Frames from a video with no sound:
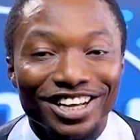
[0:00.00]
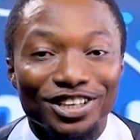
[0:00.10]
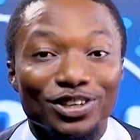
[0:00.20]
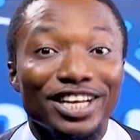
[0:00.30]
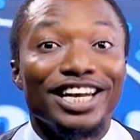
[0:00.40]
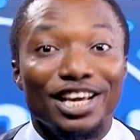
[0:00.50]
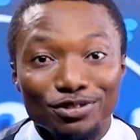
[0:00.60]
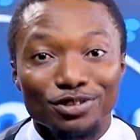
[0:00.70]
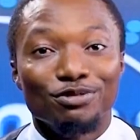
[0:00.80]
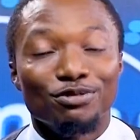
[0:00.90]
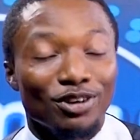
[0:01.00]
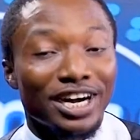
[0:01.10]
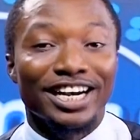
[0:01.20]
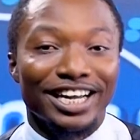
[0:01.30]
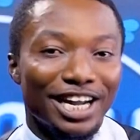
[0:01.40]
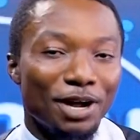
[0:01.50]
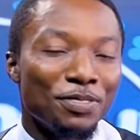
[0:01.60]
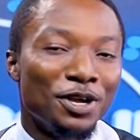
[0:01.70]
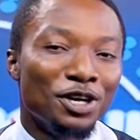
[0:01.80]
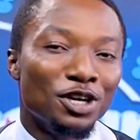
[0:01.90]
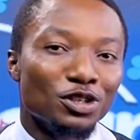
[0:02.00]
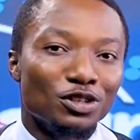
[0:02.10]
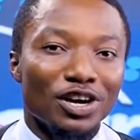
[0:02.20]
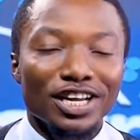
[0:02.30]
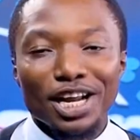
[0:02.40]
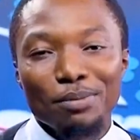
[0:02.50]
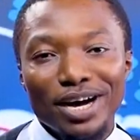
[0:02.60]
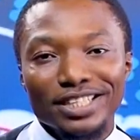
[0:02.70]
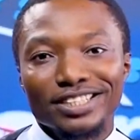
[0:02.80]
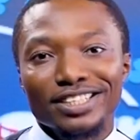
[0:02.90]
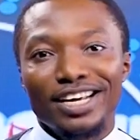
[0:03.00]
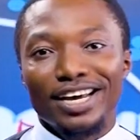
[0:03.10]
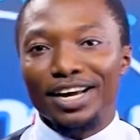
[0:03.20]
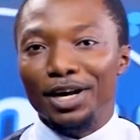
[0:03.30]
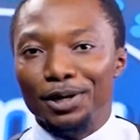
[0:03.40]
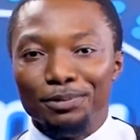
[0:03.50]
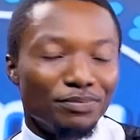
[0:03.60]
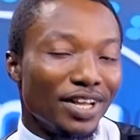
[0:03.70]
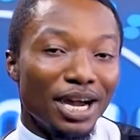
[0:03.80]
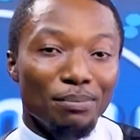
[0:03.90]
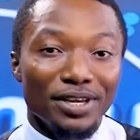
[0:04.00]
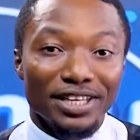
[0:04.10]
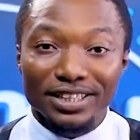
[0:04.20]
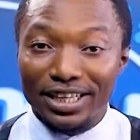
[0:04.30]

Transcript: So he left for Canada. So talking about armies